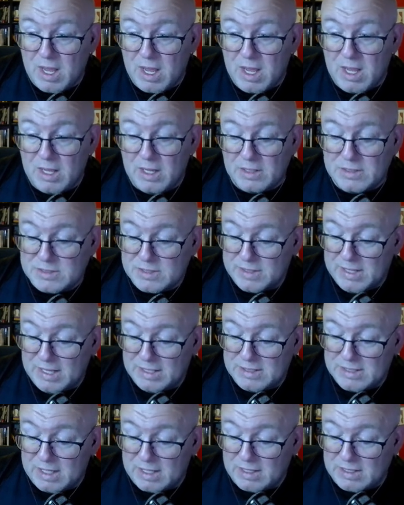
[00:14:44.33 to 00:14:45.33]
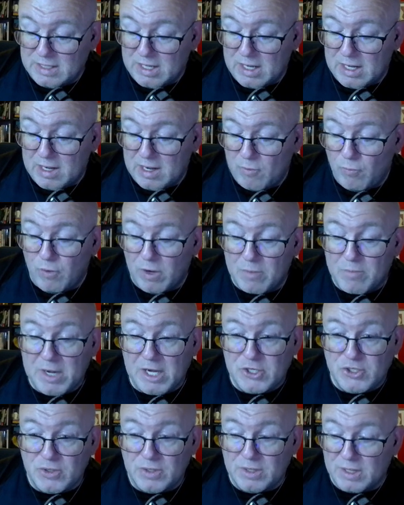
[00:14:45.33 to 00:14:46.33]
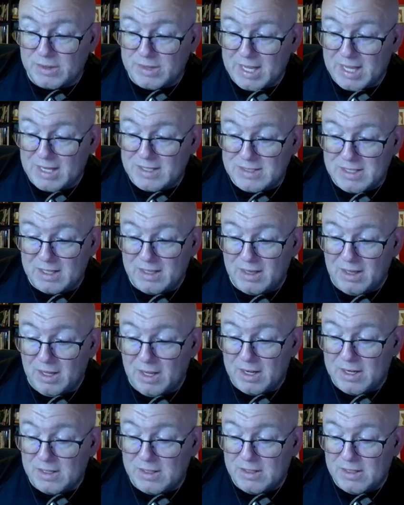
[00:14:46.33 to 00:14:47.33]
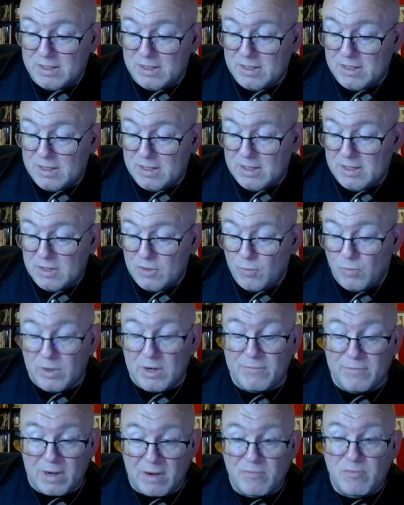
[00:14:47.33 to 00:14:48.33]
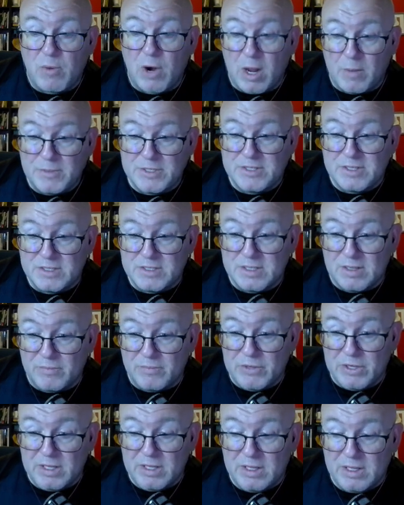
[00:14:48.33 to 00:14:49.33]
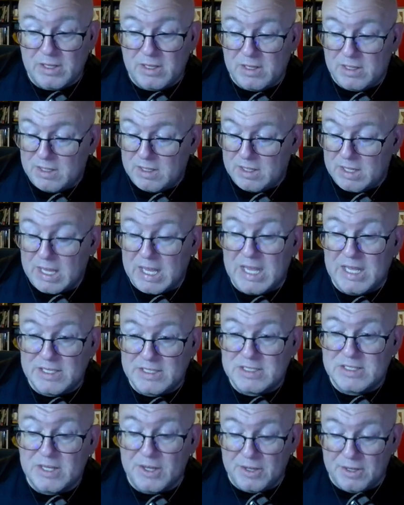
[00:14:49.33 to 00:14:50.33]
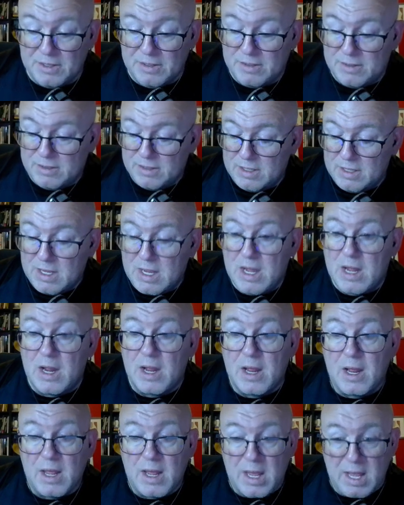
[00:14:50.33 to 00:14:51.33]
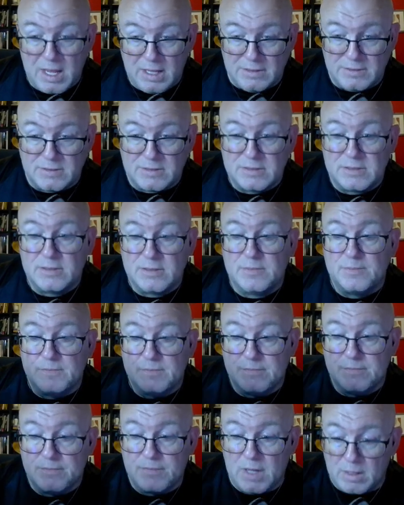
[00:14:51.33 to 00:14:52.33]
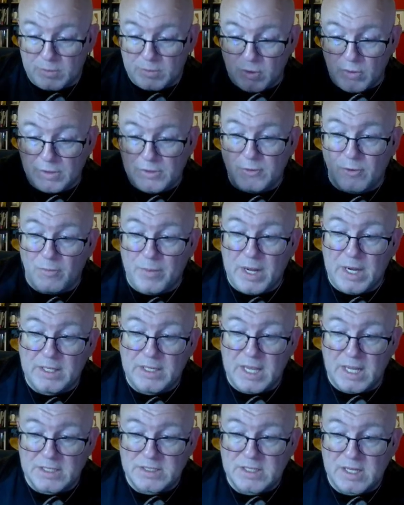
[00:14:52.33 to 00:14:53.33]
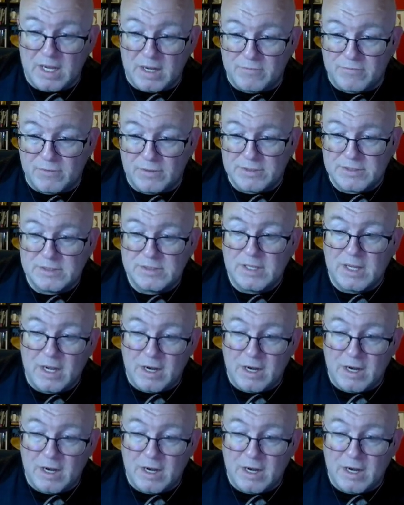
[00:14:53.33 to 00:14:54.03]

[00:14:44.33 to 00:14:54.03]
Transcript: And I want to make sure that deadline, whatever I've promised to somebody, is done. Hence, I'm going to a podcast conference.